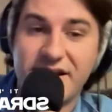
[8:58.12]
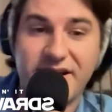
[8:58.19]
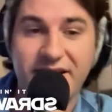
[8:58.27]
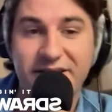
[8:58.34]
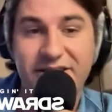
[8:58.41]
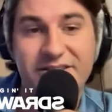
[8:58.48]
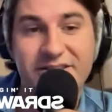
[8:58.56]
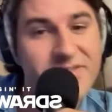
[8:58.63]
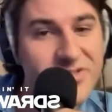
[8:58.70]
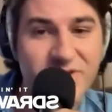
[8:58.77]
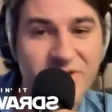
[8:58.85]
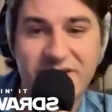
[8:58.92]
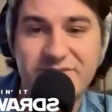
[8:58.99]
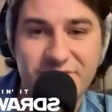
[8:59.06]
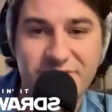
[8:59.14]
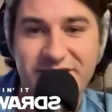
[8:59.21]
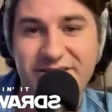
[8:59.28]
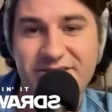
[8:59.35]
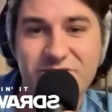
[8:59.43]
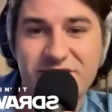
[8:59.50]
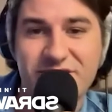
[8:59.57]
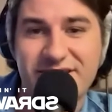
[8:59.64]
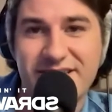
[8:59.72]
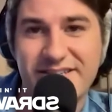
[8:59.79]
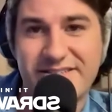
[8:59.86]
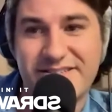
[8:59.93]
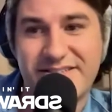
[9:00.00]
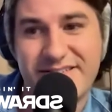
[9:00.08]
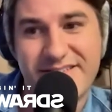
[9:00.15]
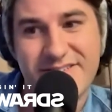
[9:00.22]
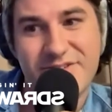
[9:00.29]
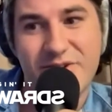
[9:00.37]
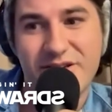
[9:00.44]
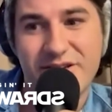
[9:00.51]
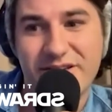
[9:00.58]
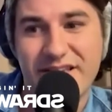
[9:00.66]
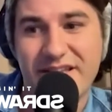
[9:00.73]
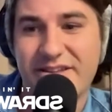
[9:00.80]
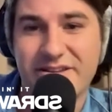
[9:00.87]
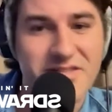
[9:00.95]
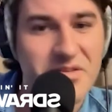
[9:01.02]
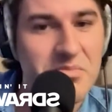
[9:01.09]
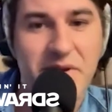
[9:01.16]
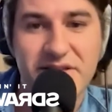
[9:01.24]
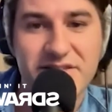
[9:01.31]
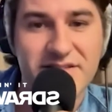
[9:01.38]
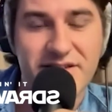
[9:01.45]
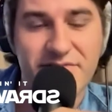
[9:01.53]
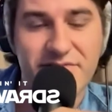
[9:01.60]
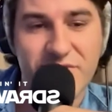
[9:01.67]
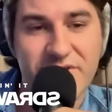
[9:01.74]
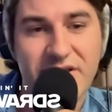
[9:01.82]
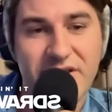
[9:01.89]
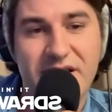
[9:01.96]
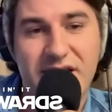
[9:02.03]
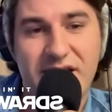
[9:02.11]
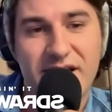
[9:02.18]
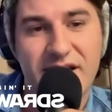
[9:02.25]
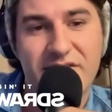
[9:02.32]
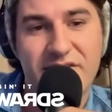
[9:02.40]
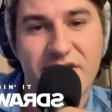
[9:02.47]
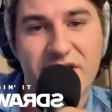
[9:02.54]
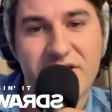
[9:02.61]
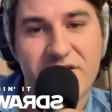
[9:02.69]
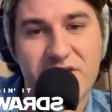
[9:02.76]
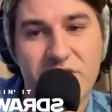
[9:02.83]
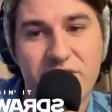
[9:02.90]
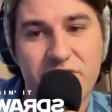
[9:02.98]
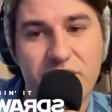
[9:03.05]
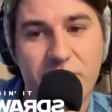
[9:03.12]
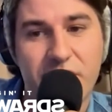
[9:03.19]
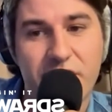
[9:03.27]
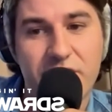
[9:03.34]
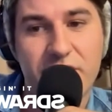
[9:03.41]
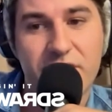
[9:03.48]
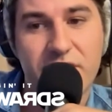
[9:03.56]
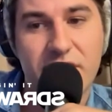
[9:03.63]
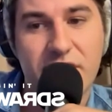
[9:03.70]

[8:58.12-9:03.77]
I like transferred in, took a test so I could get like the base level, and then I started from there.